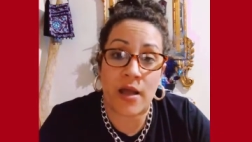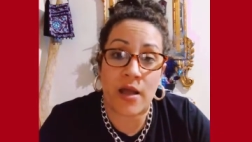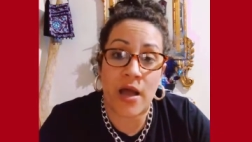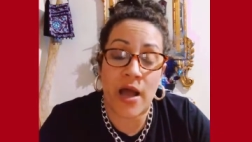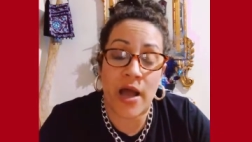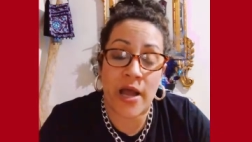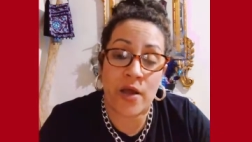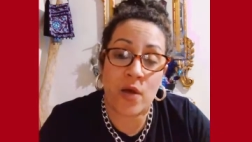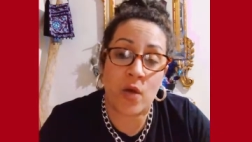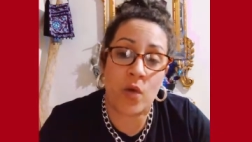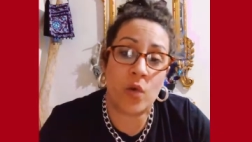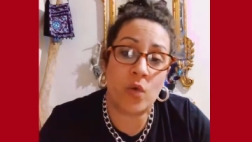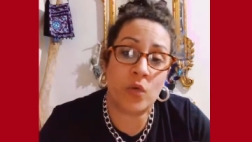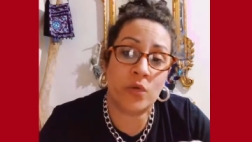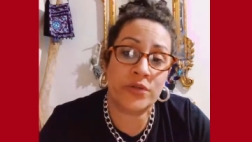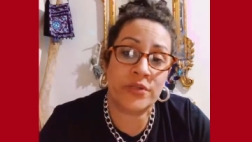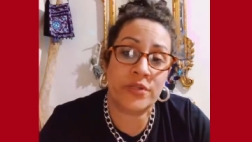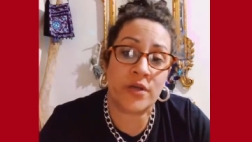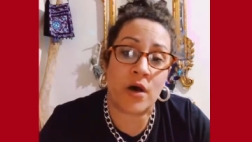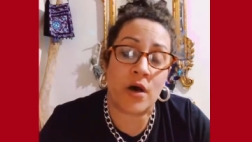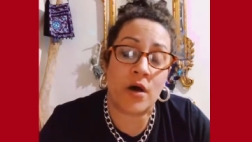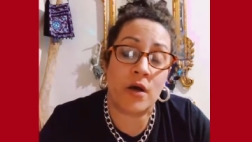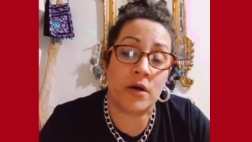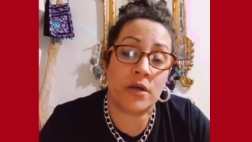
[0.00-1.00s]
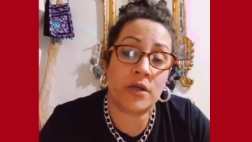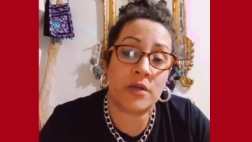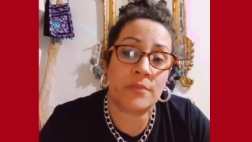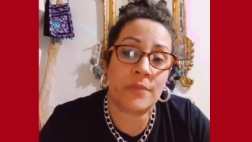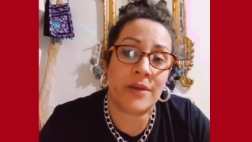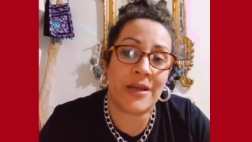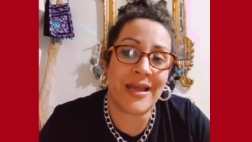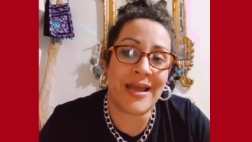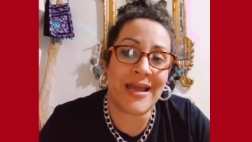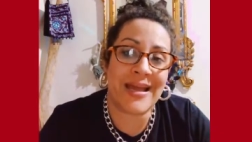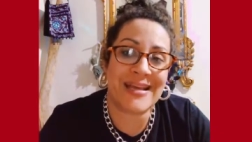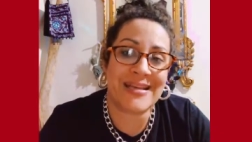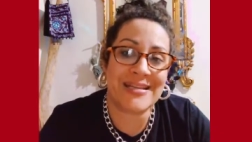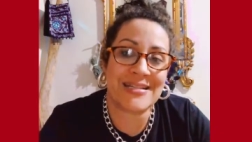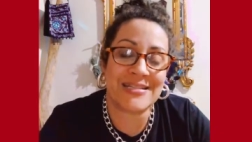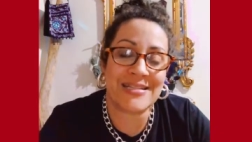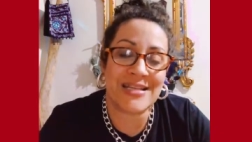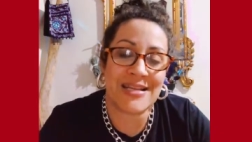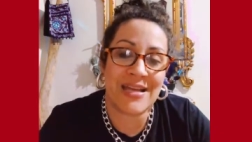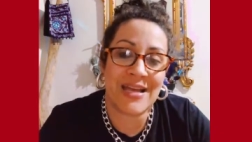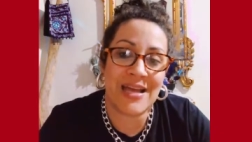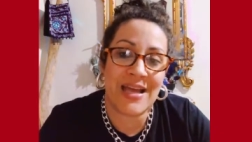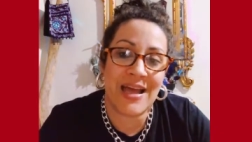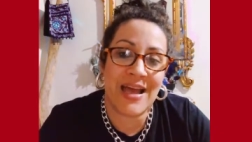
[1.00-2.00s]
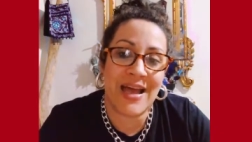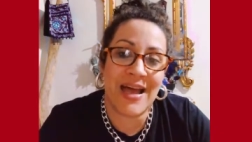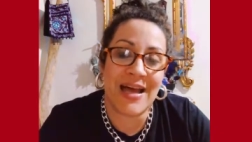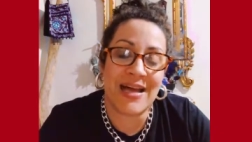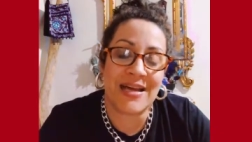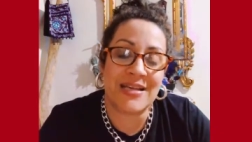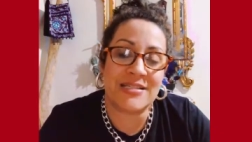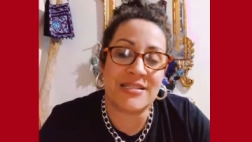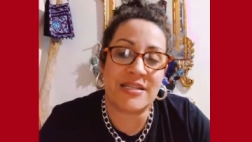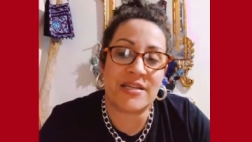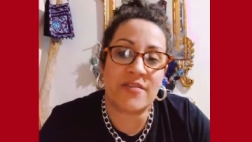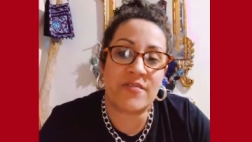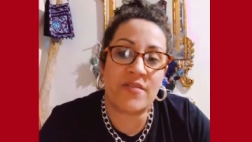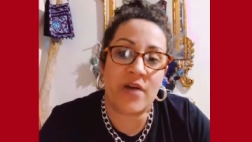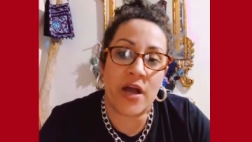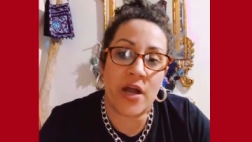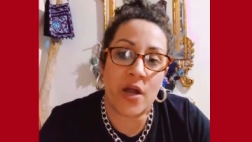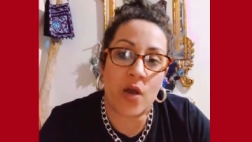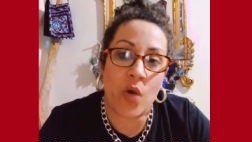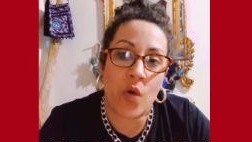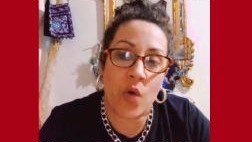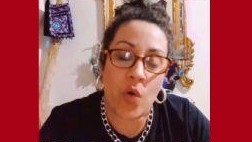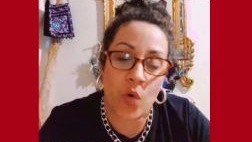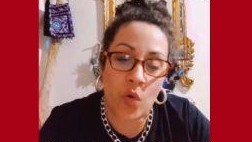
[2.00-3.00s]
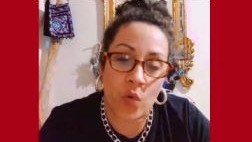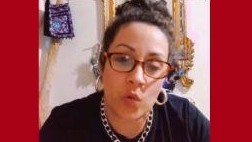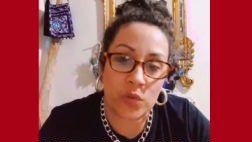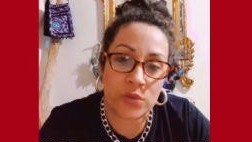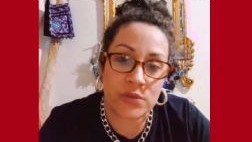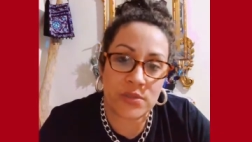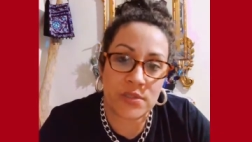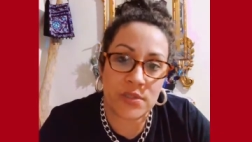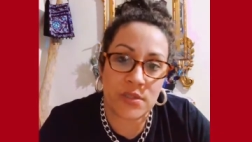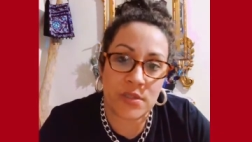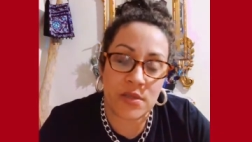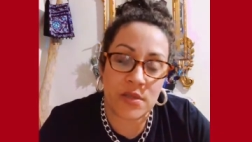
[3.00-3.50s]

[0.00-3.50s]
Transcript: I hold the Ankh in my hand as if I hold